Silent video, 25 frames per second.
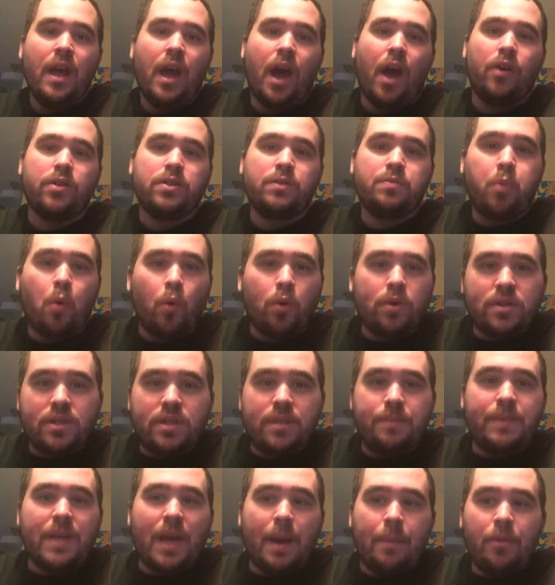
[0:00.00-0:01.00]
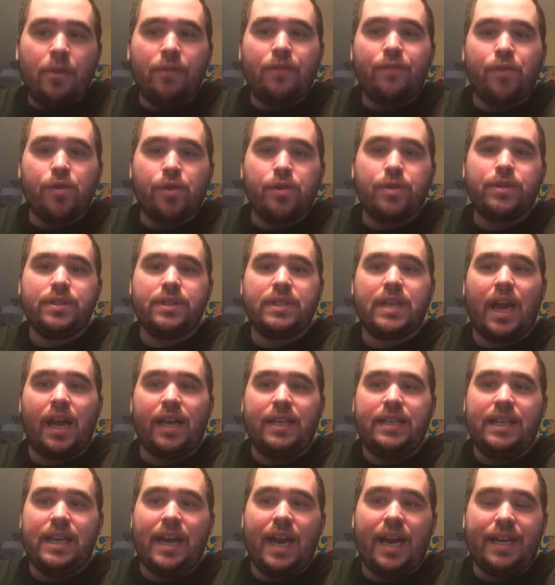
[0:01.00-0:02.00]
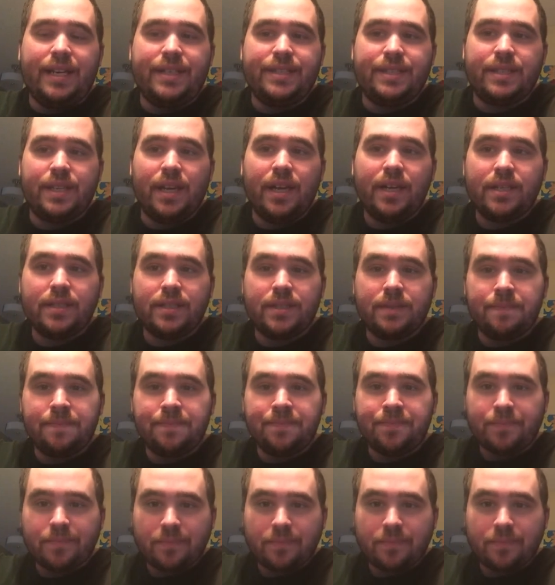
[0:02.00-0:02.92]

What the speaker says: I was born September 1st, 1986.